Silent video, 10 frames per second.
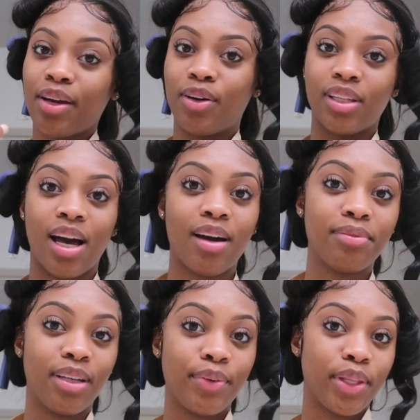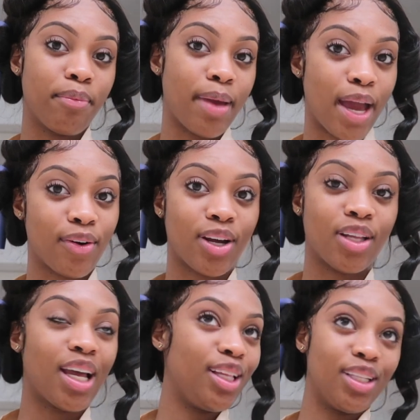ain't gonna lie, I'm loving the
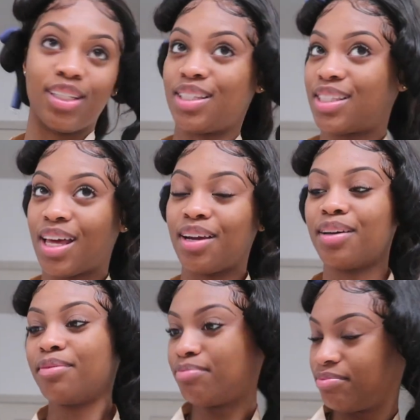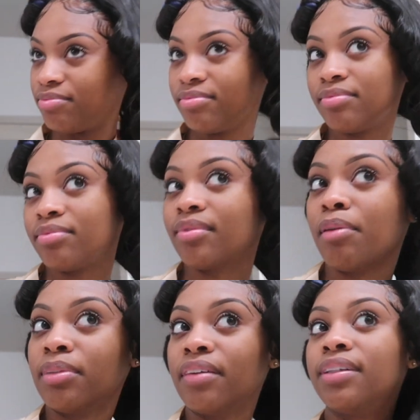background, like the setup.
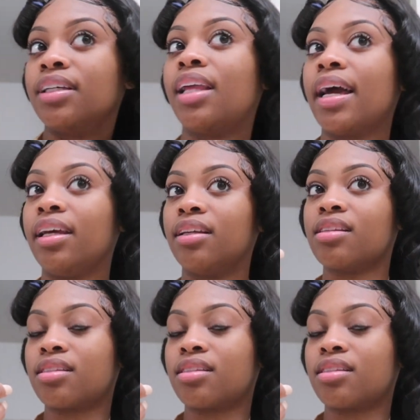I'm loving the lighting and